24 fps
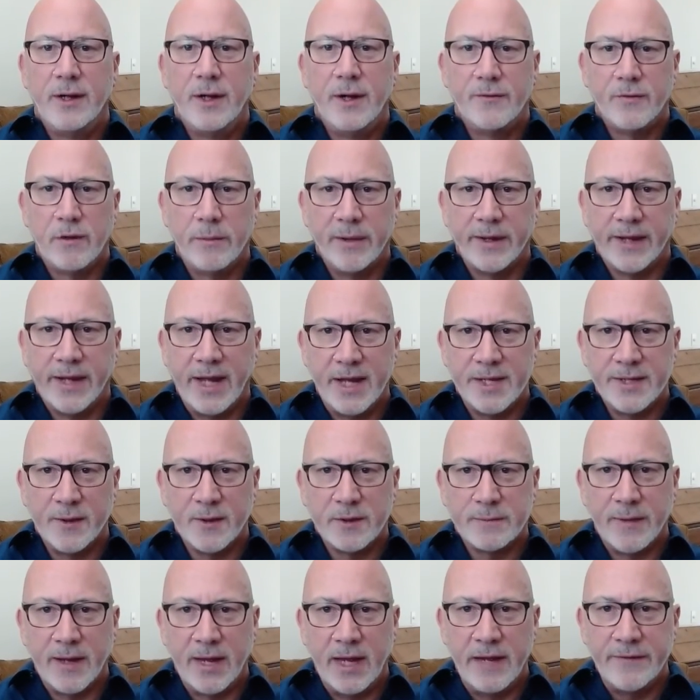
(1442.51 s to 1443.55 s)
from engaging in
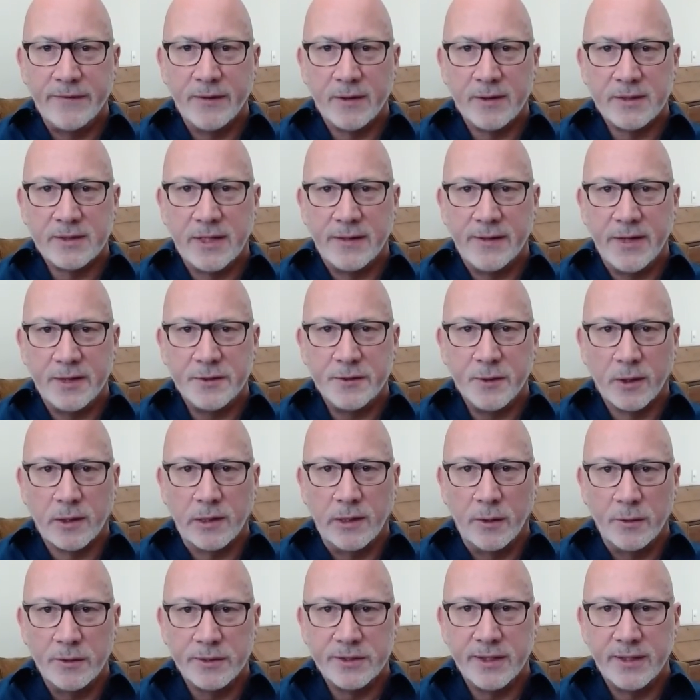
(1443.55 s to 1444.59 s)
those behaviors, and that you're
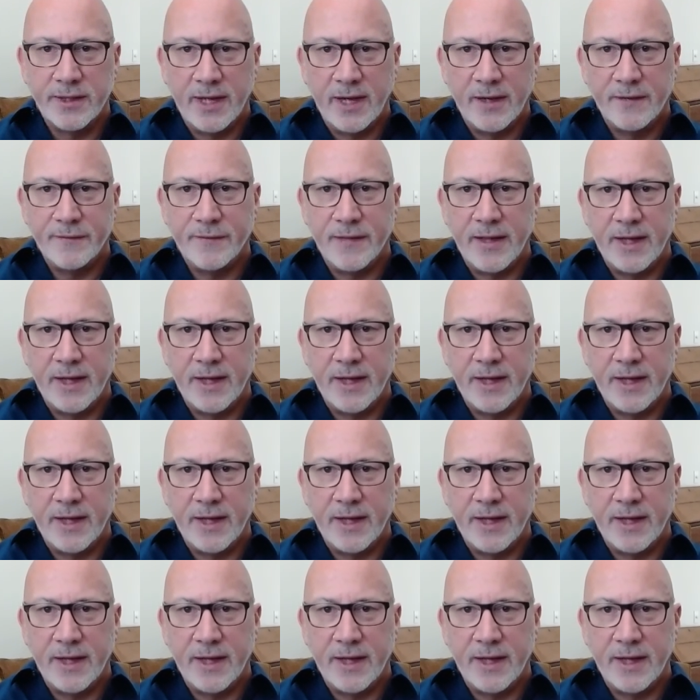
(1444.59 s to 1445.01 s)
close enough